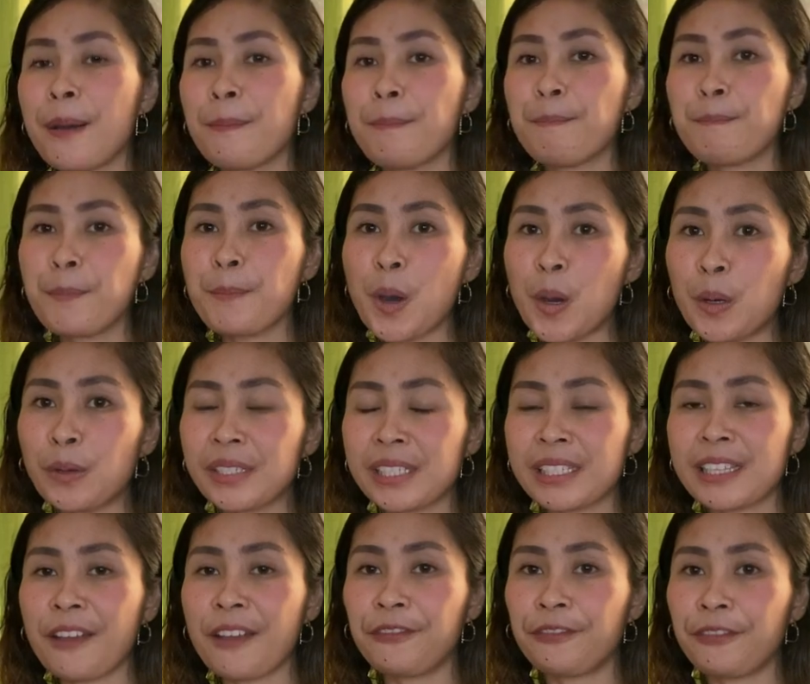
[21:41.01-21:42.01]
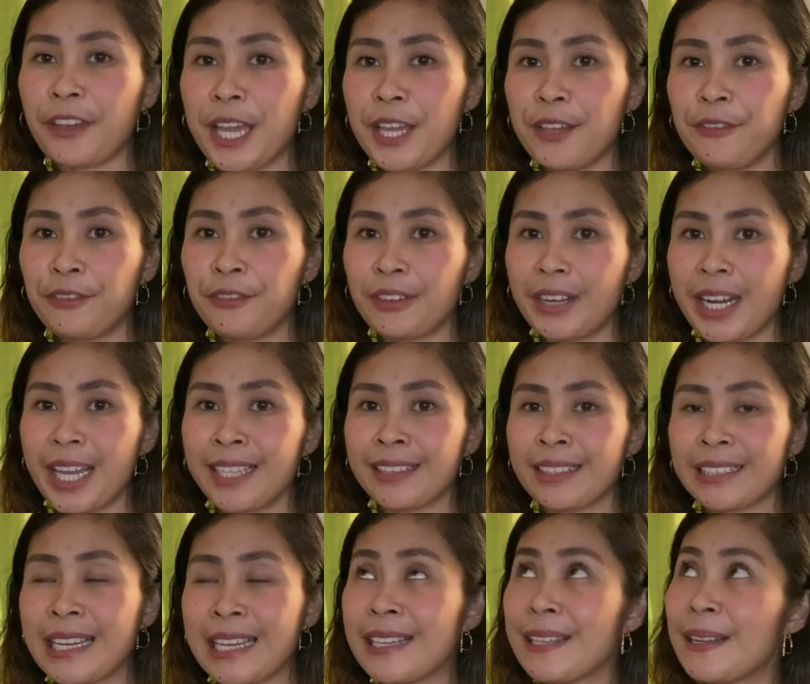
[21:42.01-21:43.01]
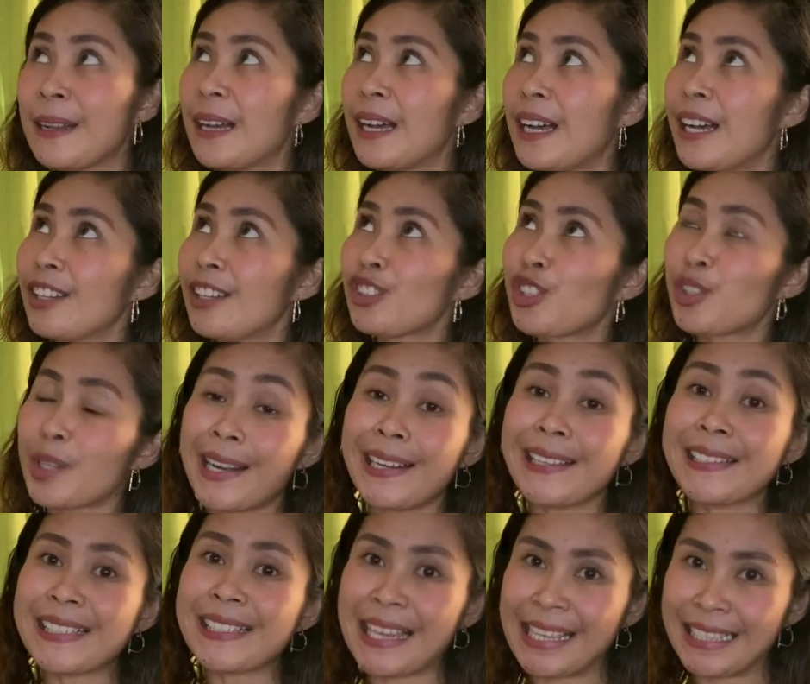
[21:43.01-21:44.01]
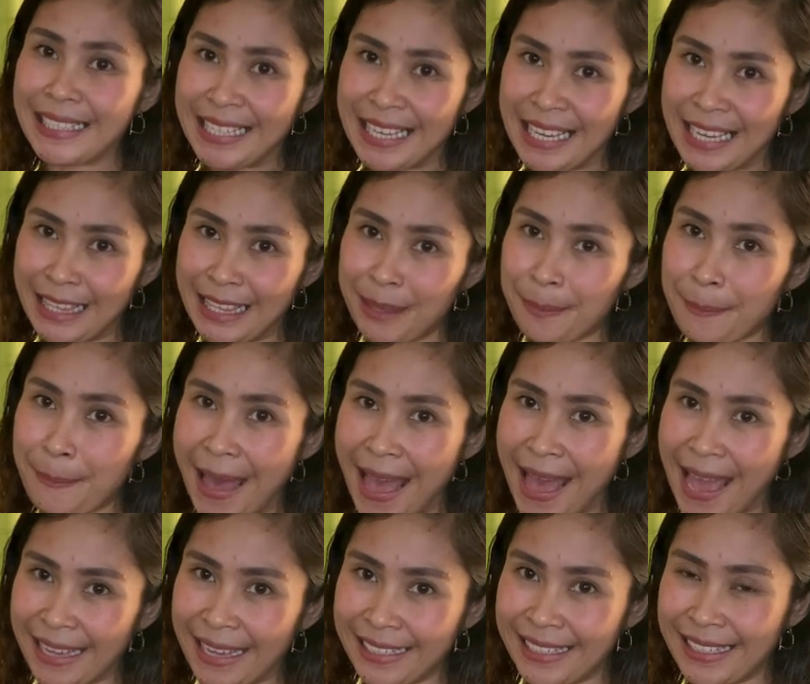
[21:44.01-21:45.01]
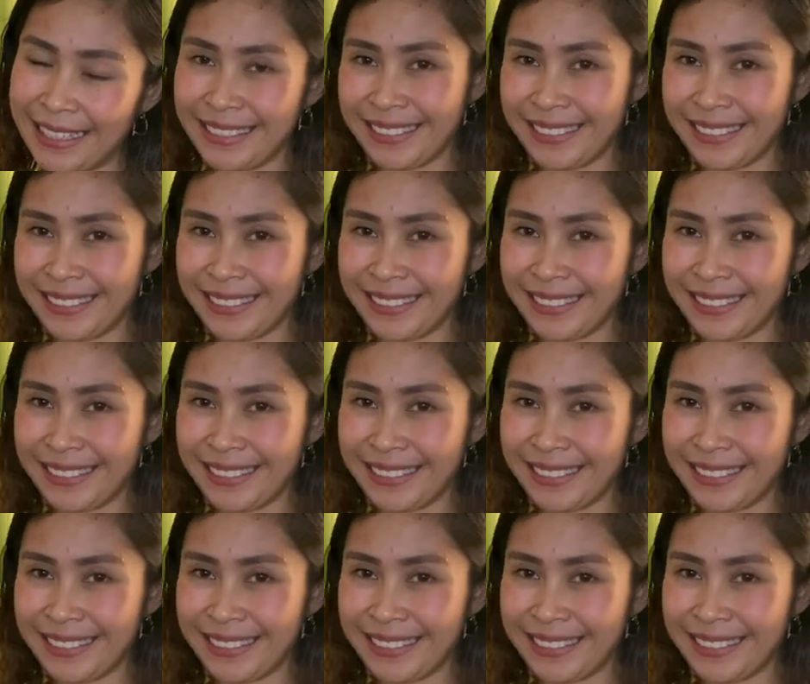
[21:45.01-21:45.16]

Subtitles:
most favorite Charles and Keith bag?